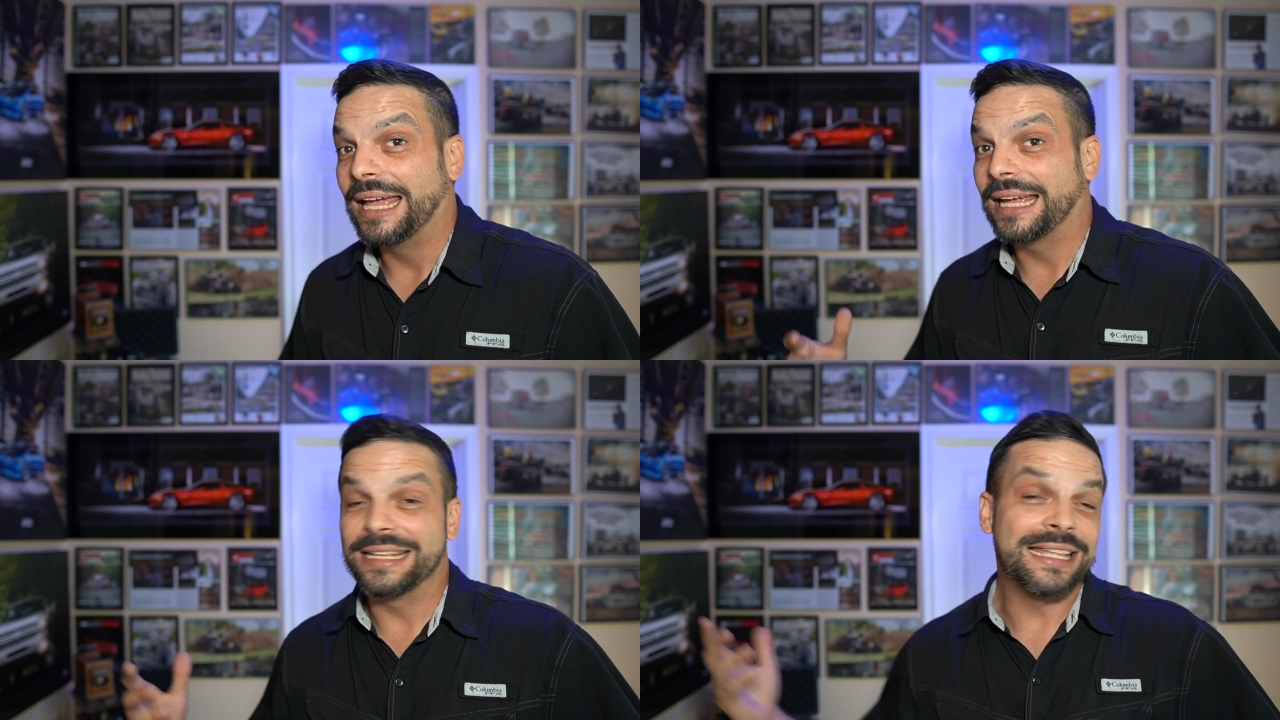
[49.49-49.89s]

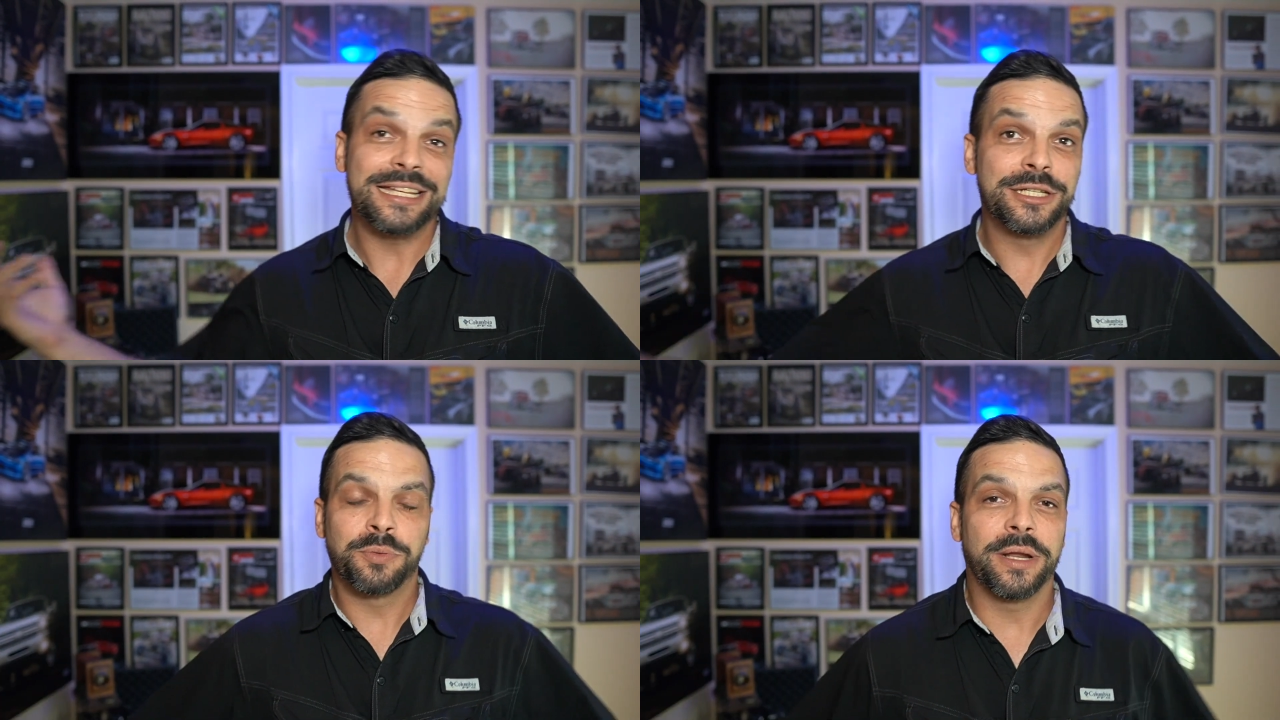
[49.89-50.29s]
because
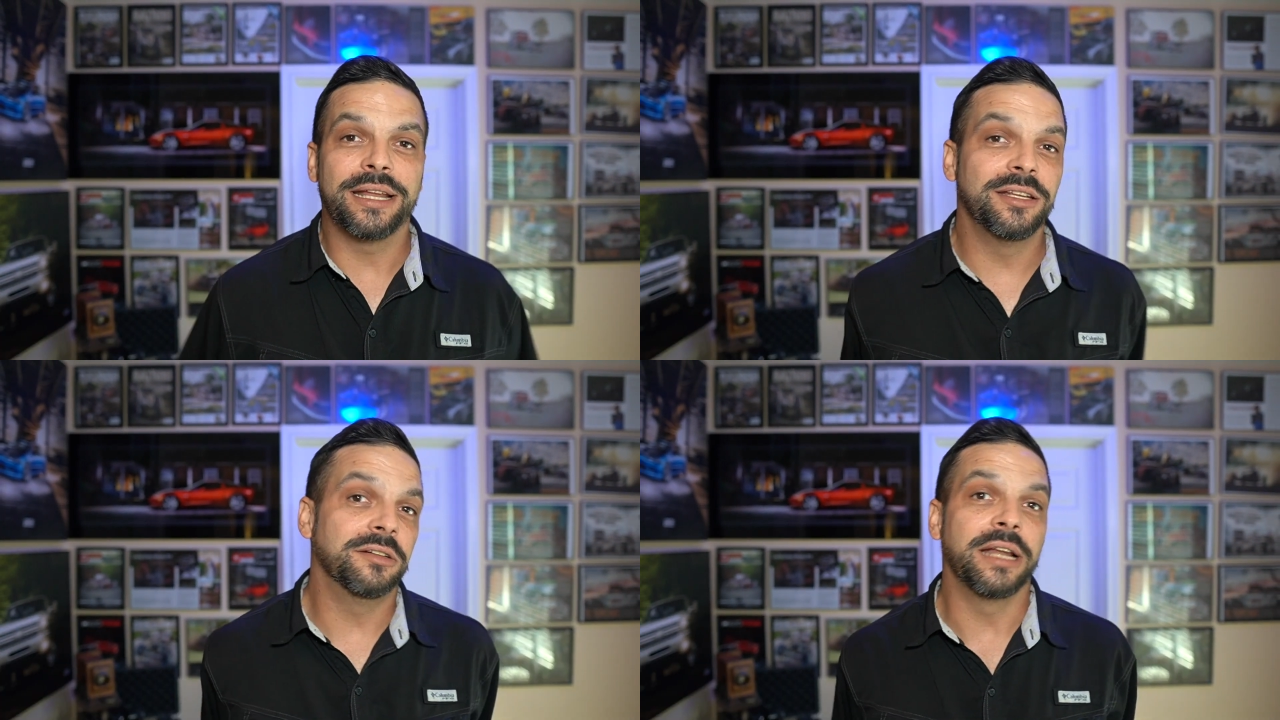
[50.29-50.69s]
that's just what I
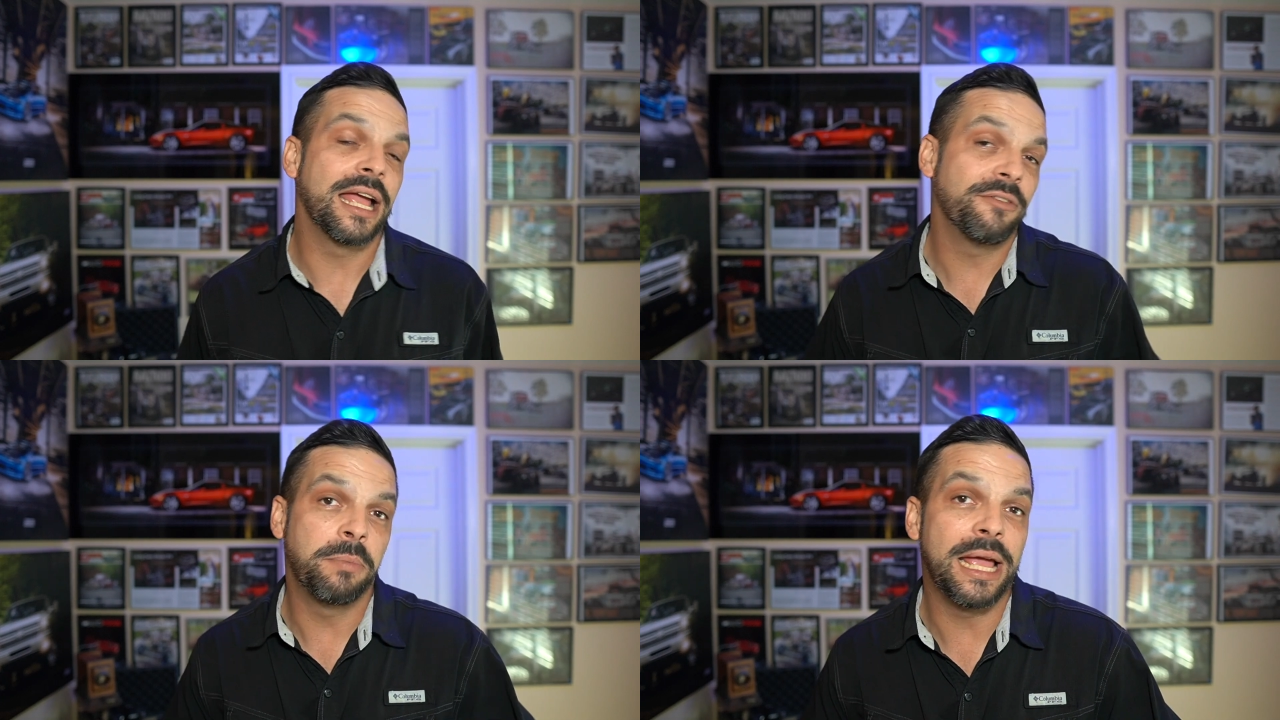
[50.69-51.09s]
do, and I
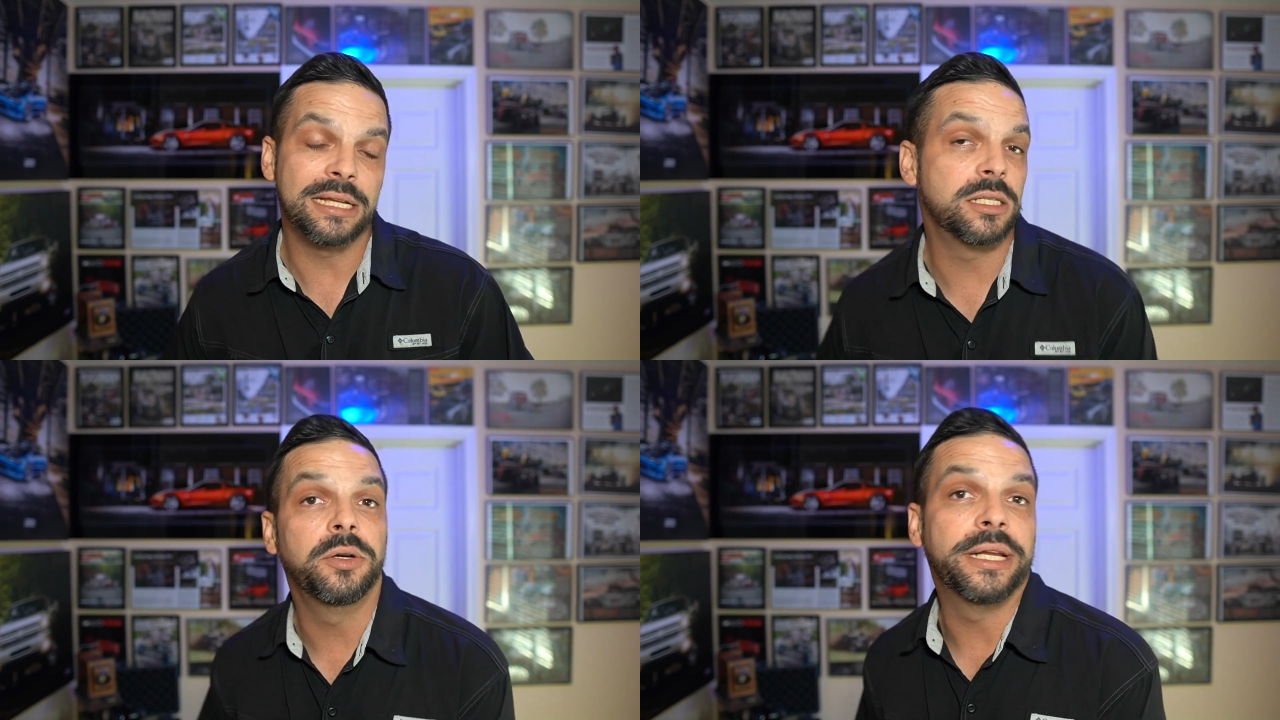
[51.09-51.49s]
have a
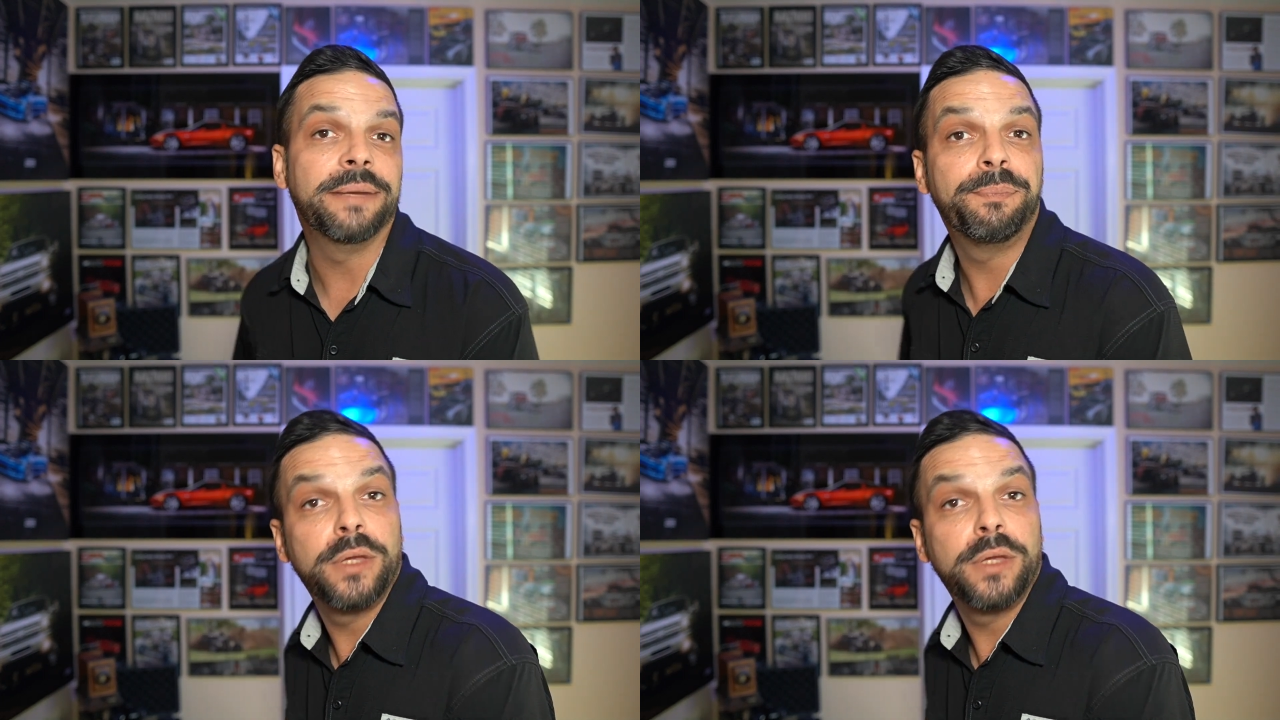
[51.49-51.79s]
blast doing it.